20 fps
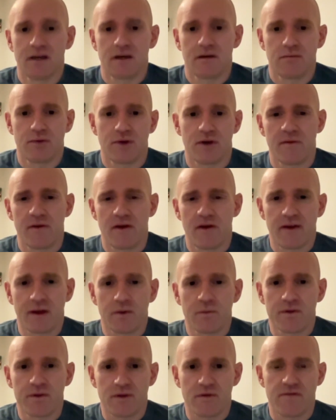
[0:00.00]
But I think
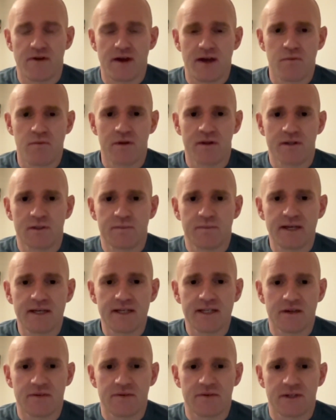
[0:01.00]
with the fin, when the speed
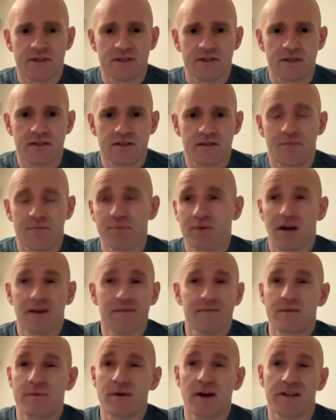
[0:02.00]
differences, and
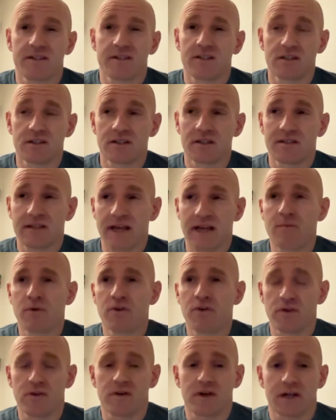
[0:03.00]
to be honest, it's the same
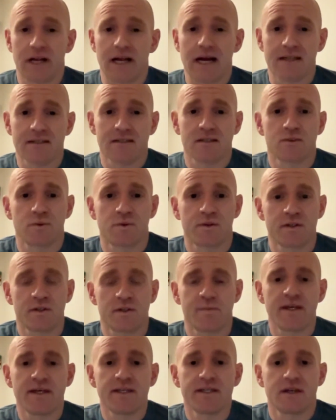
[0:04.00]
with other classes, when the
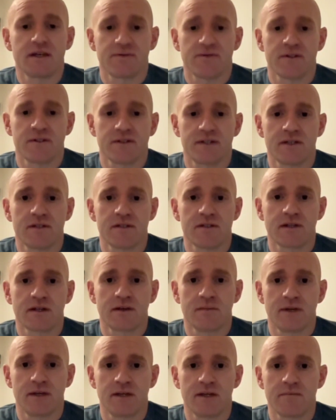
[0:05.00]
speed differences
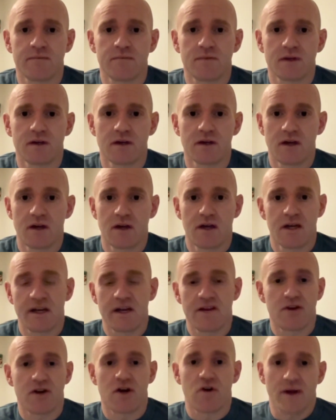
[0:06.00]
can be
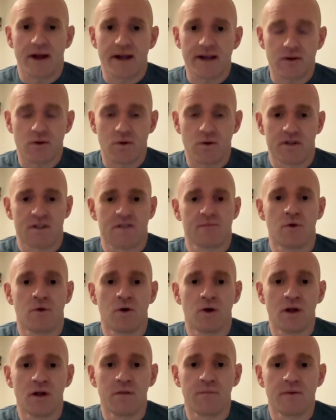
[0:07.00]
either great or
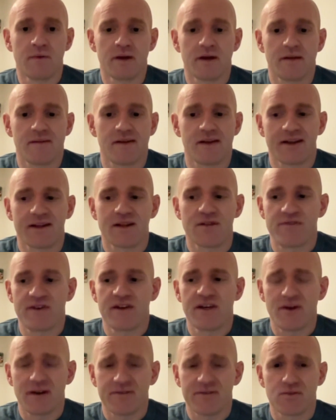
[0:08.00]
small, like the fin,
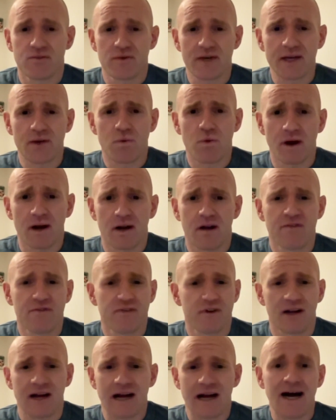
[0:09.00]
you have to really work
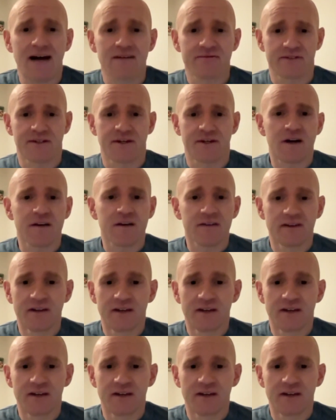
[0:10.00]
for half a knot.